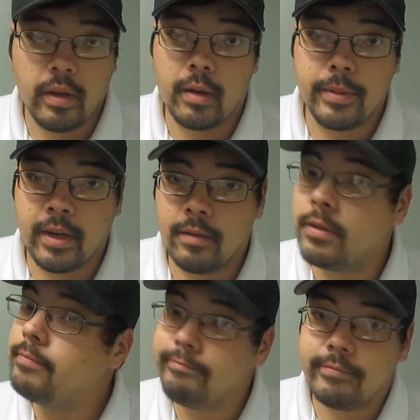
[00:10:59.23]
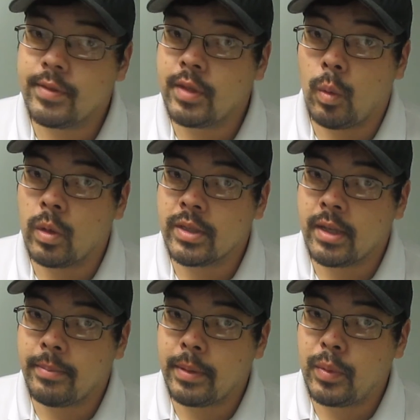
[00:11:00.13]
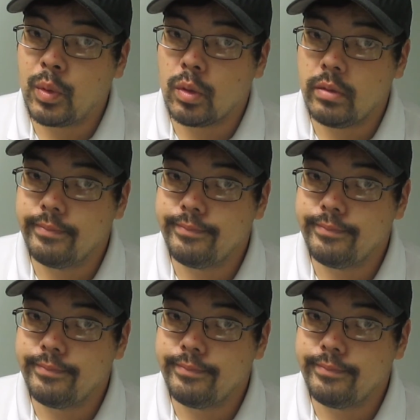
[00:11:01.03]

Gotta be careful. Don't want to step on a poodle.